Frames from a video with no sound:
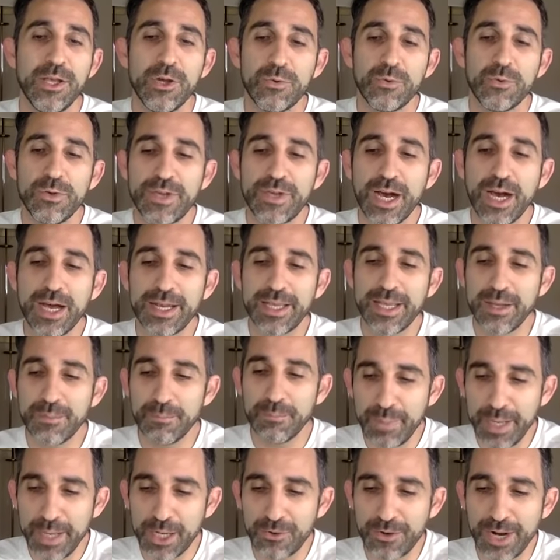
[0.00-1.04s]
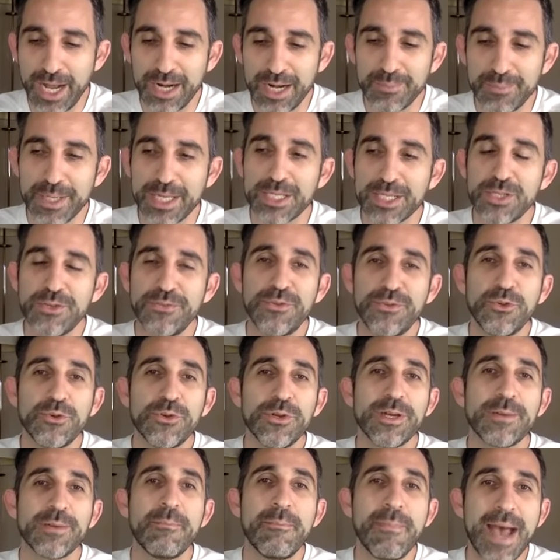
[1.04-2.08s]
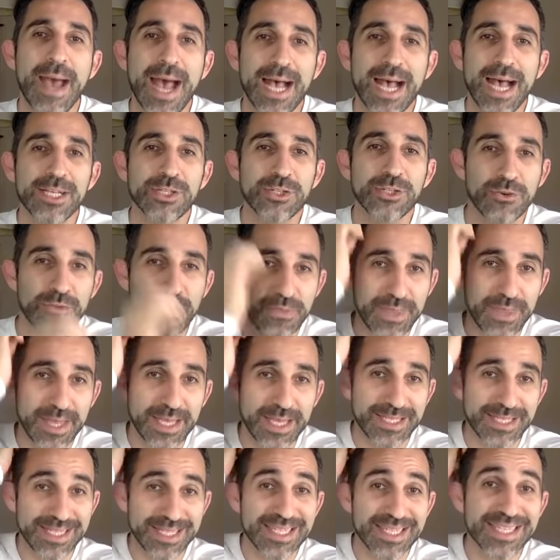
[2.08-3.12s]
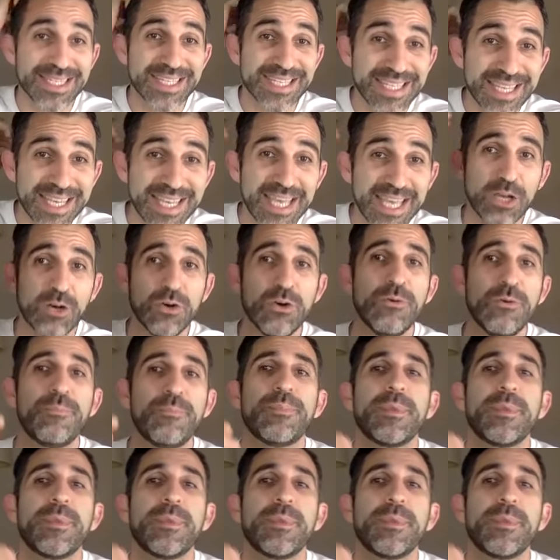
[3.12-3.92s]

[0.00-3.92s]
We've got to get better at it because if you can master this skill